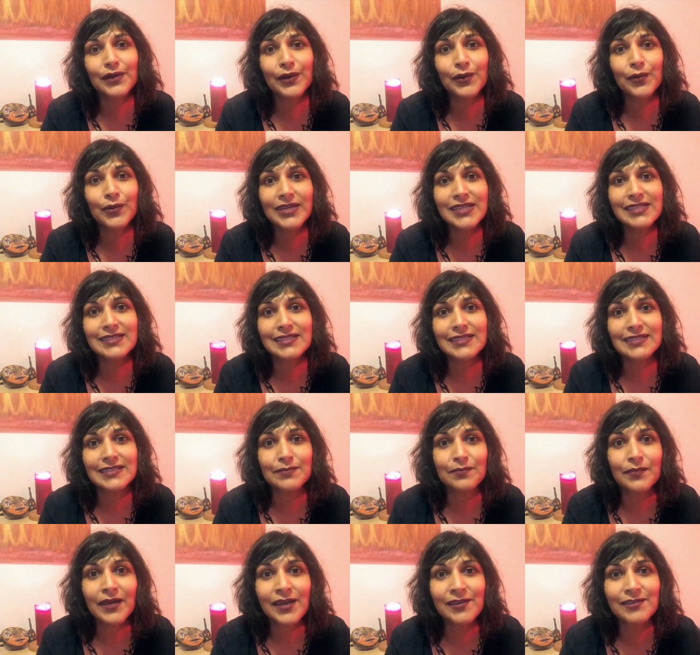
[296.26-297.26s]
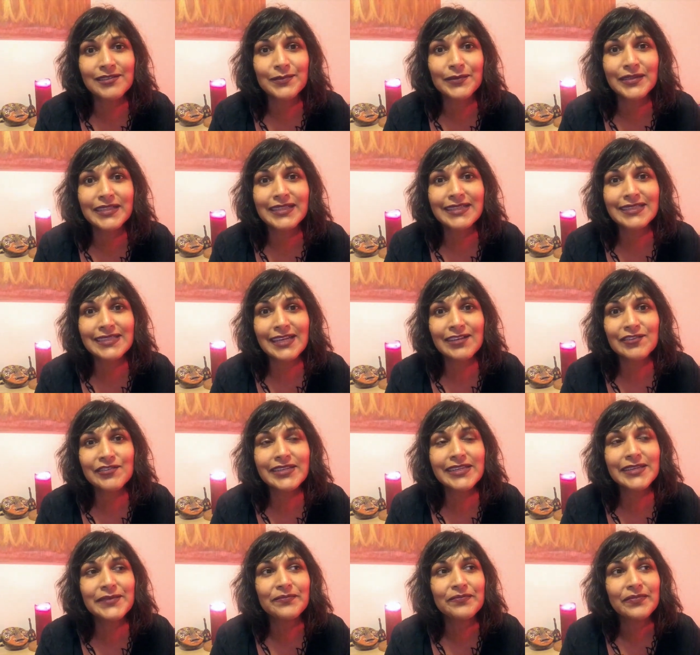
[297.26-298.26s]
what is this about? Well, it's
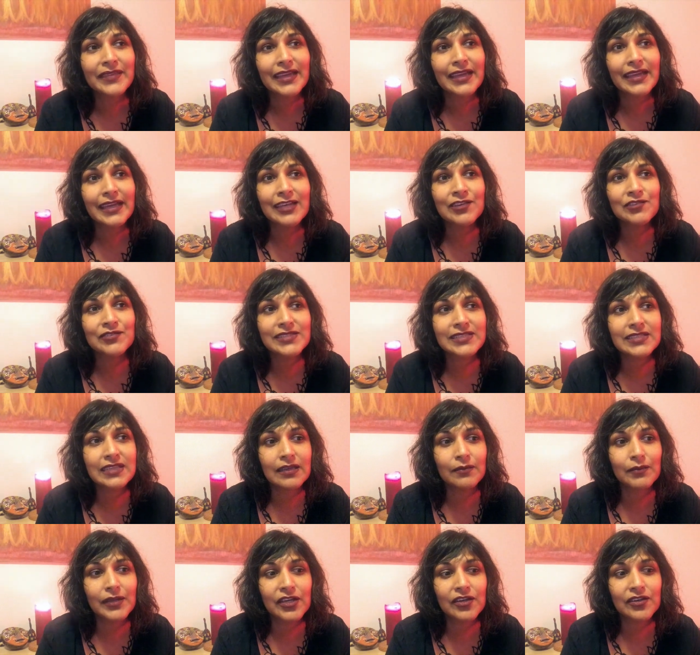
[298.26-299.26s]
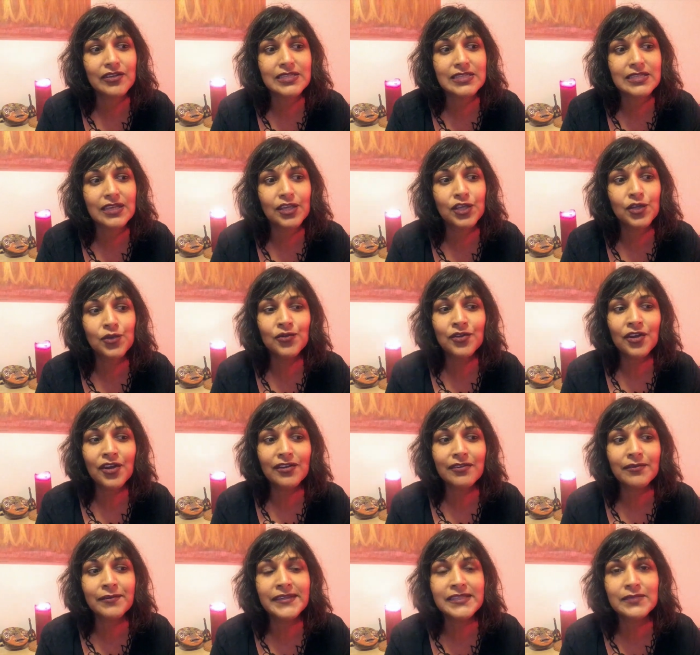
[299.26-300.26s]
actually interesting because you're
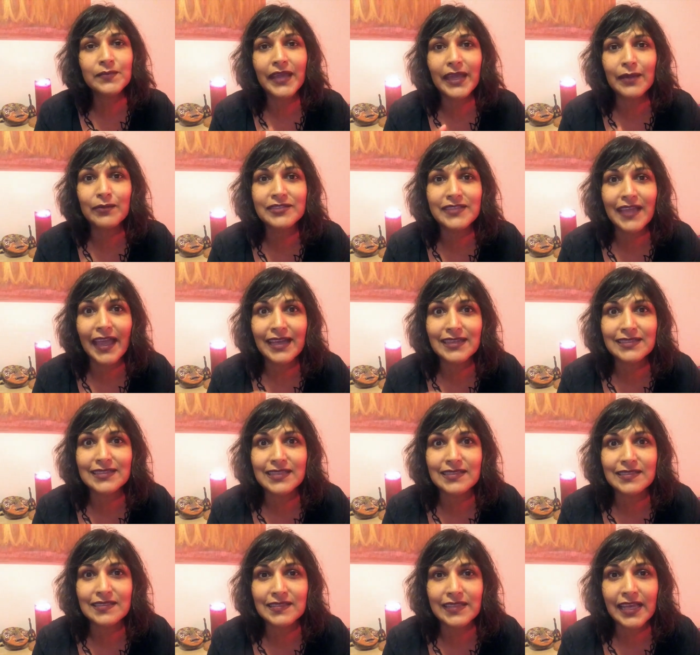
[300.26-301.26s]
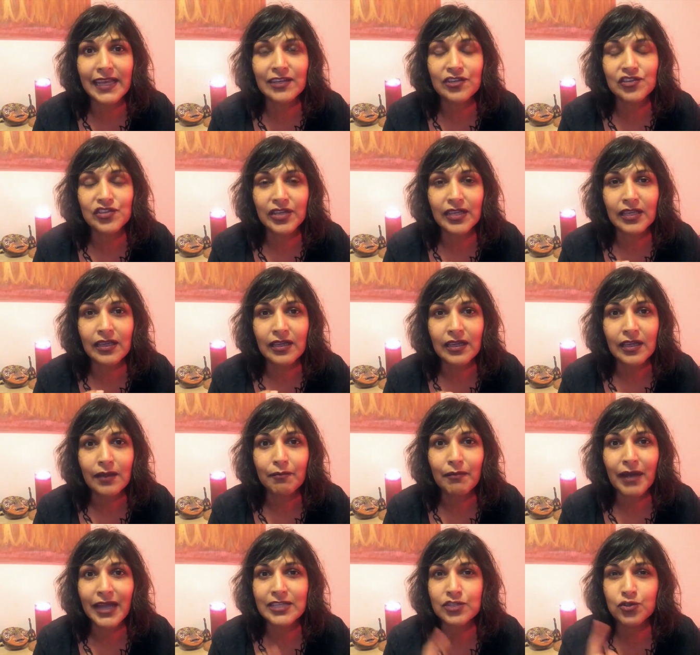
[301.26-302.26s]
not going to be able to access this energy
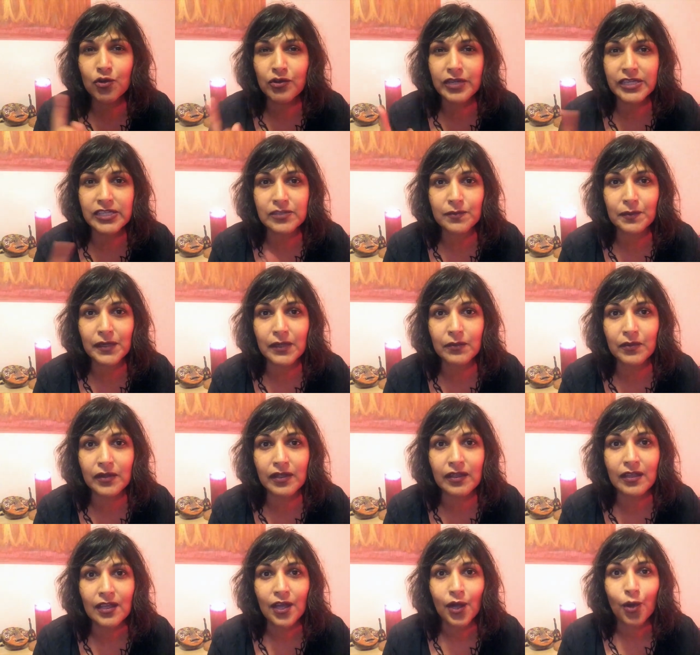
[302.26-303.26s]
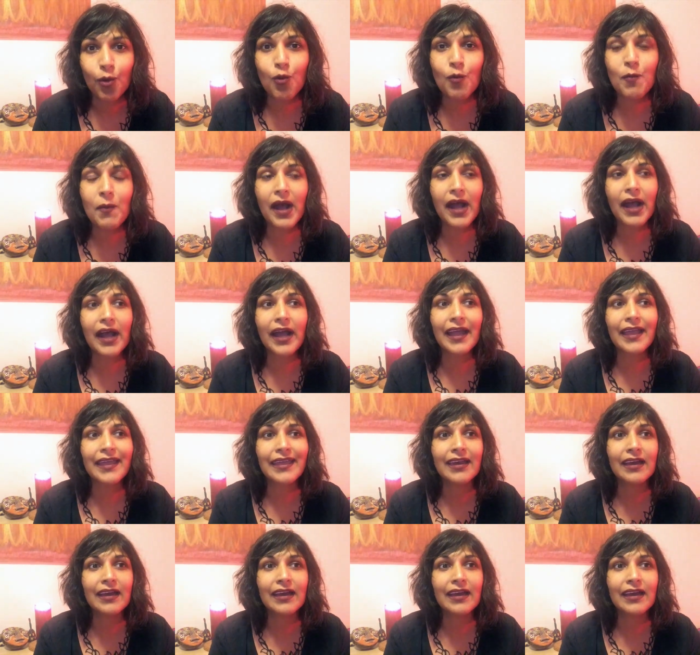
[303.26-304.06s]
by talking to people or by